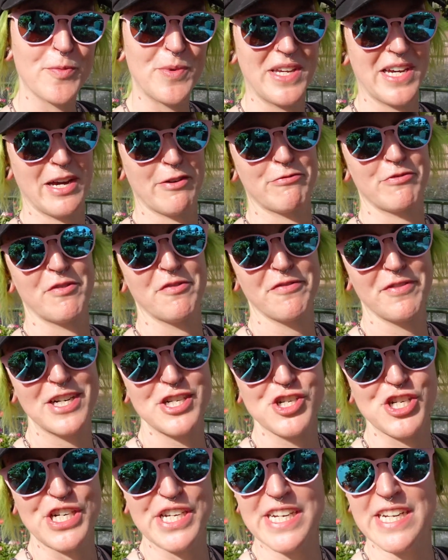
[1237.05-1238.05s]
we had
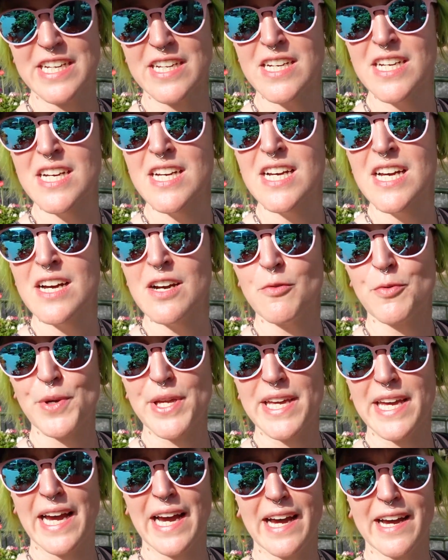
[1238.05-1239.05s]
refreshing,
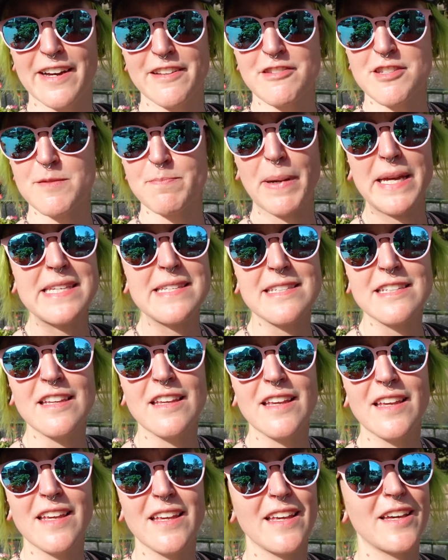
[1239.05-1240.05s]
we had
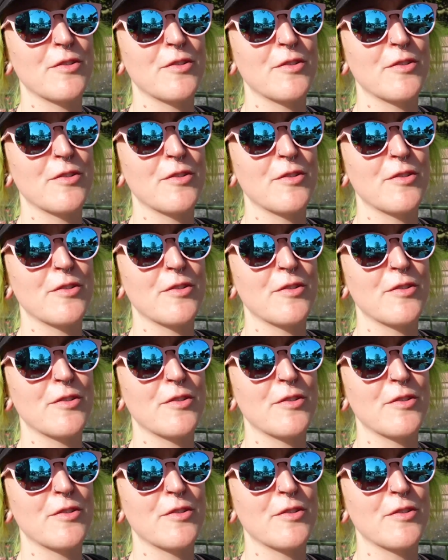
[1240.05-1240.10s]
spicy.